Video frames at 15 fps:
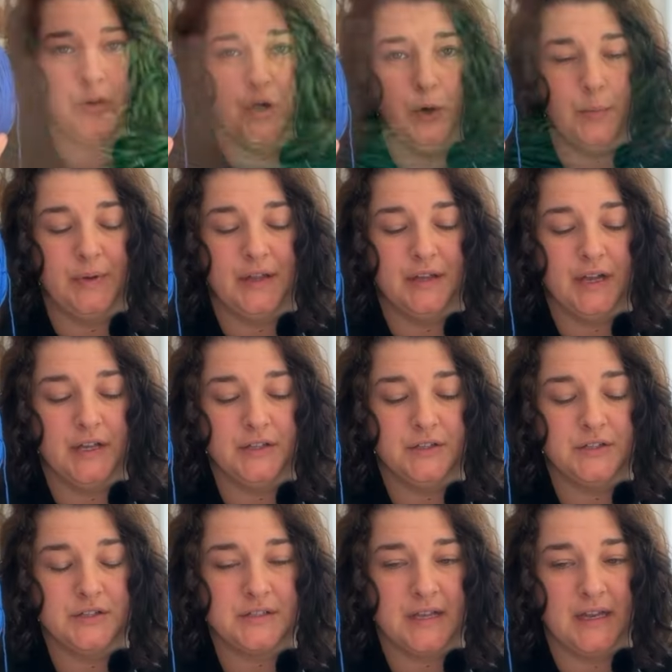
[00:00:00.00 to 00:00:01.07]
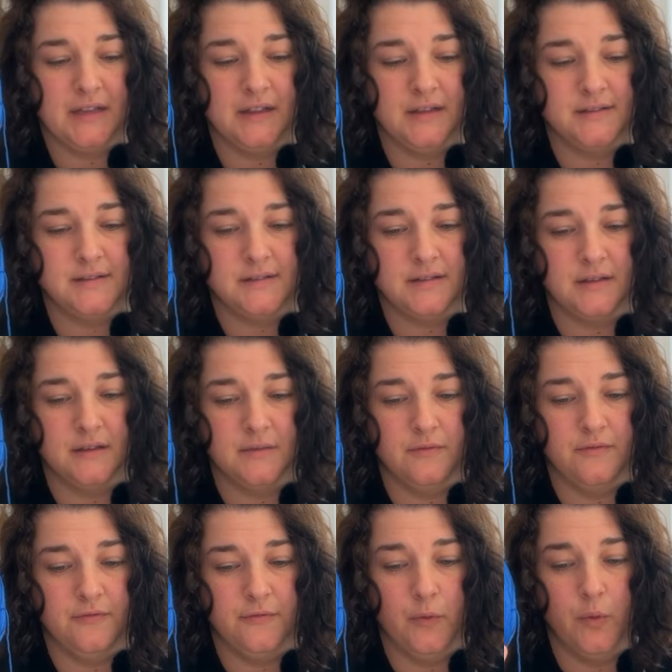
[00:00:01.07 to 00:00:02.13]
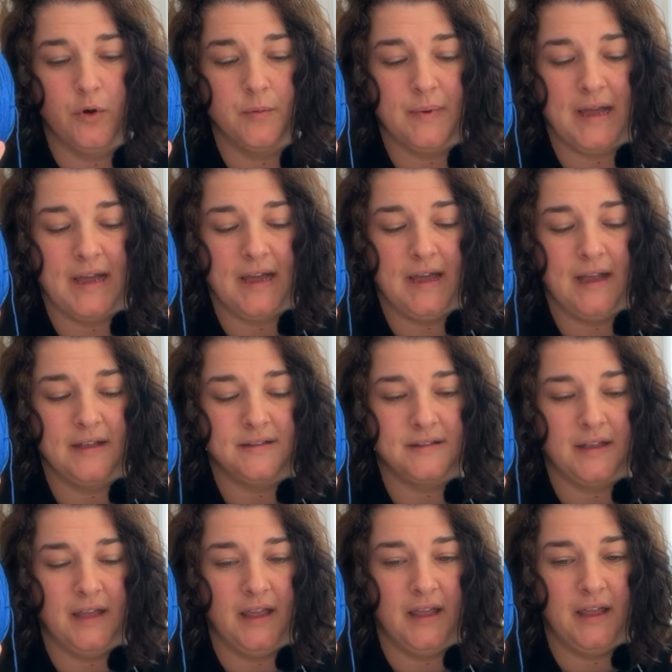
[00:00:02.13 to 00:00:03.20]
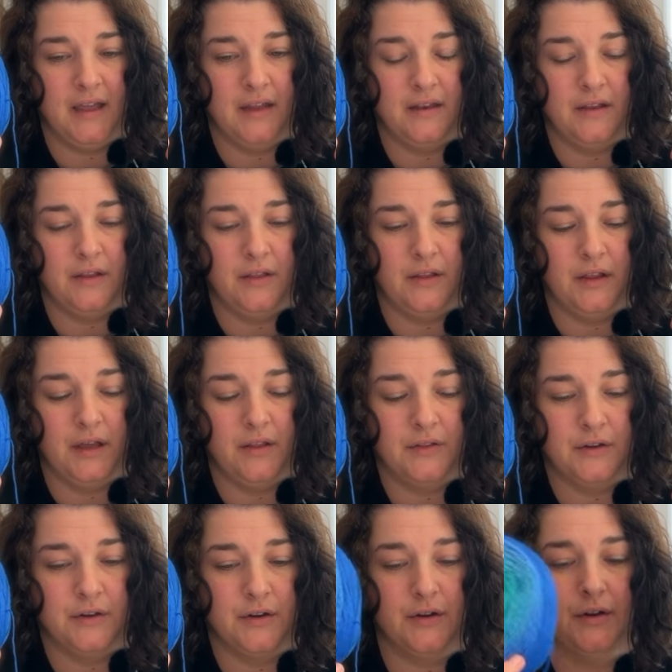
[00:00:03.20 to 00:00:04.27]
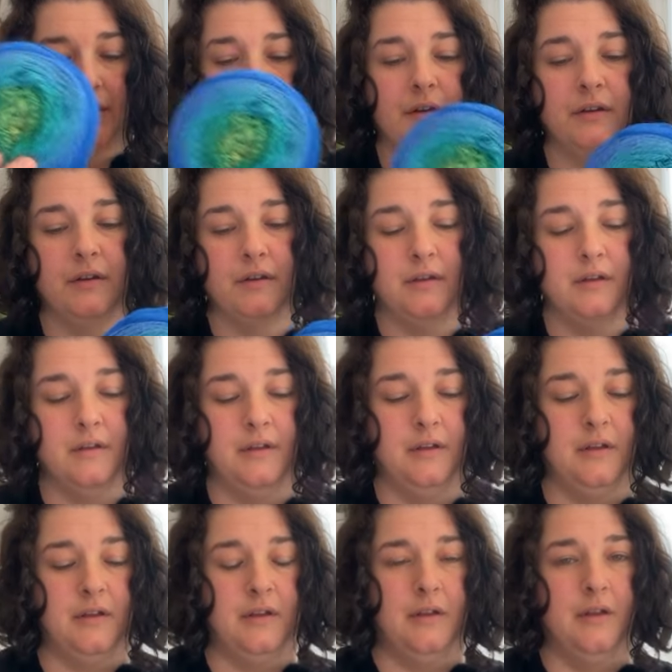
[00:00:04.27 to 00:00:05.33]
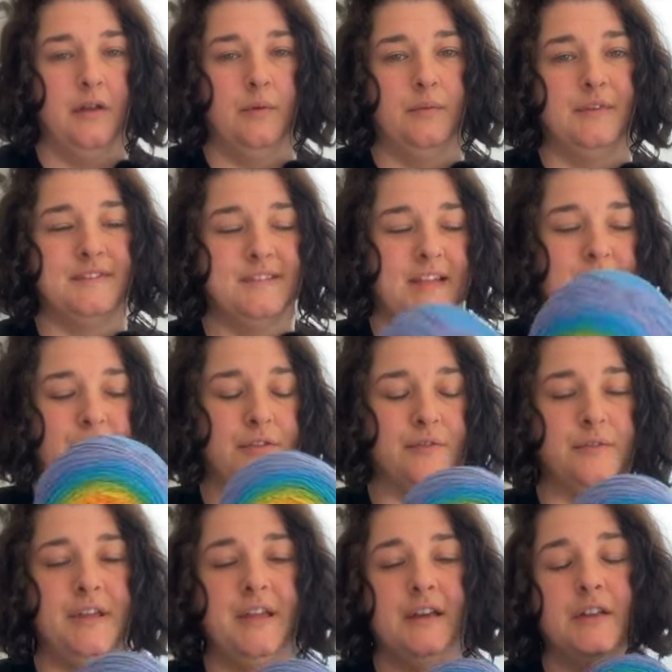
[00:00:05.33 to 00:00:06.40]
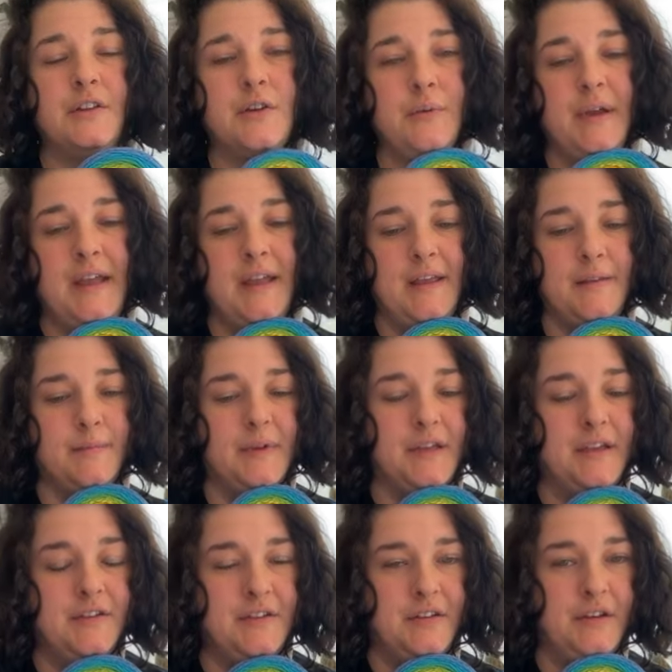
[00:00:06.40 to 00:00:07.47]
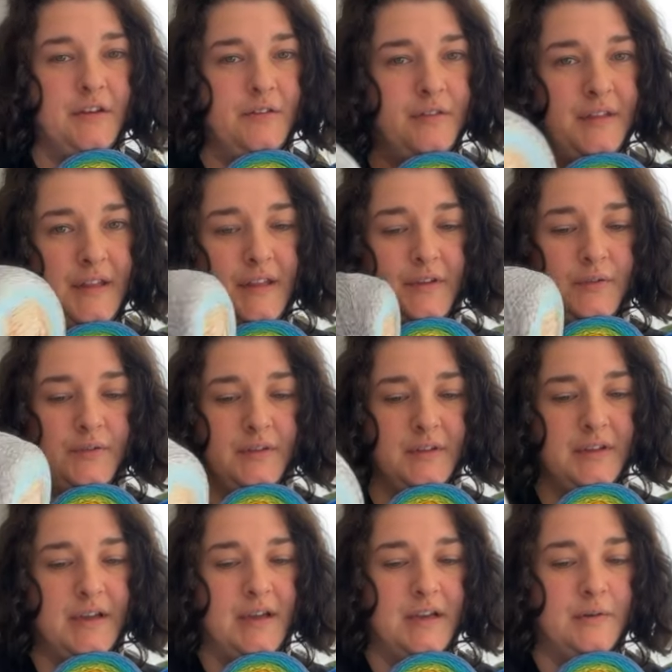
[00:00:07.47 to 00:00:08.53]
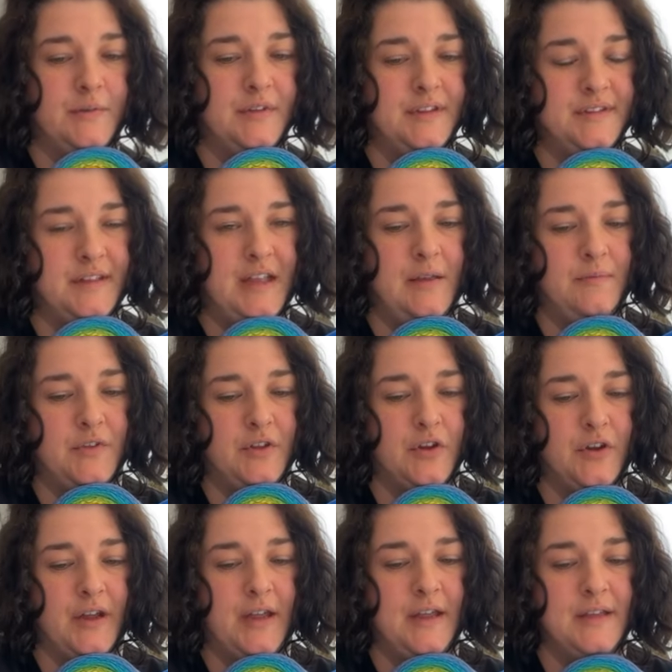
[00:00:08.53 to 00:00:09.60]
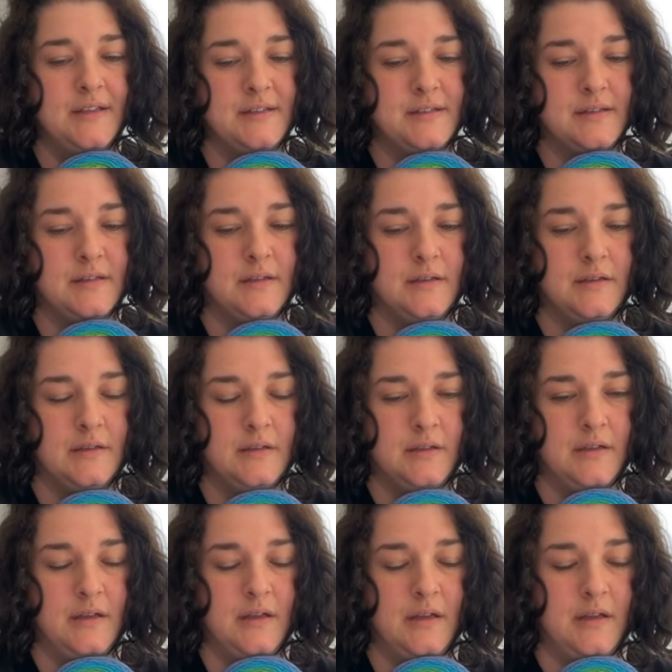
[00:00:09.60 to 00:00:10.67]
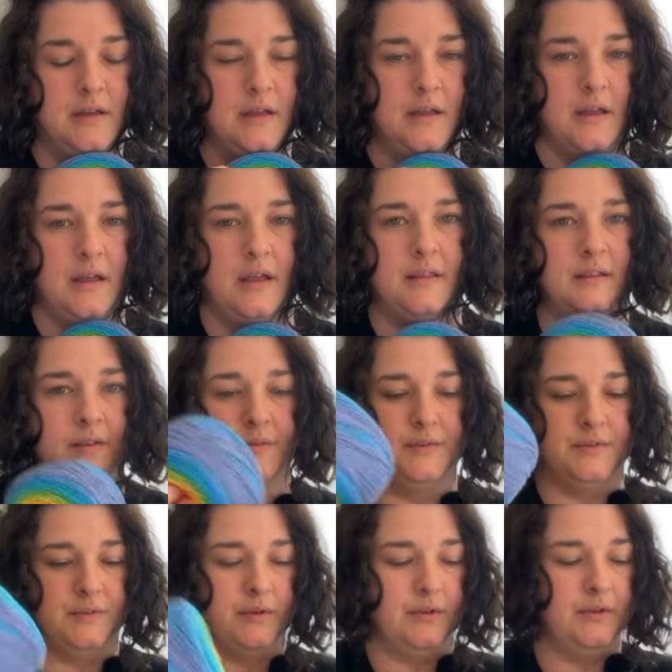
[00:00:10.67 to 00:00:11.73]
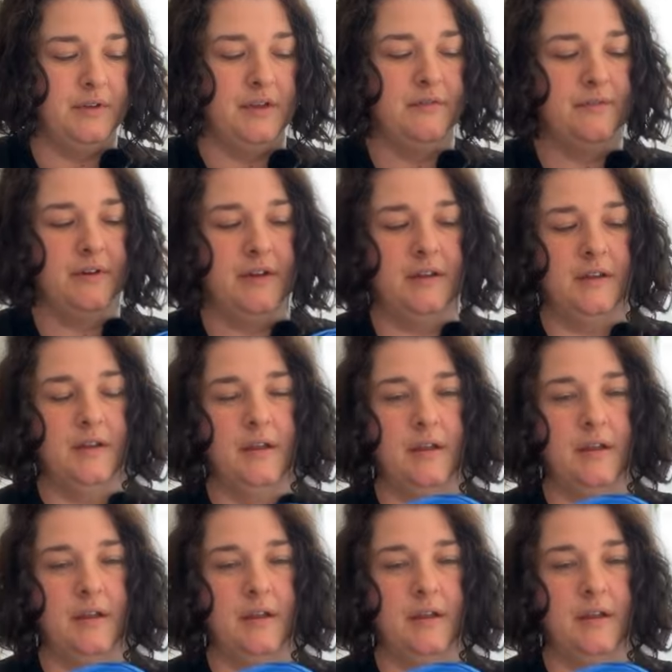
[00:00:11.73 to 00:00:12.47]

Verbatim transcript: Hobbii colors out of this four bags and the other, we'll say three colorways because you know these kind of were the same, the grays. And this was total different,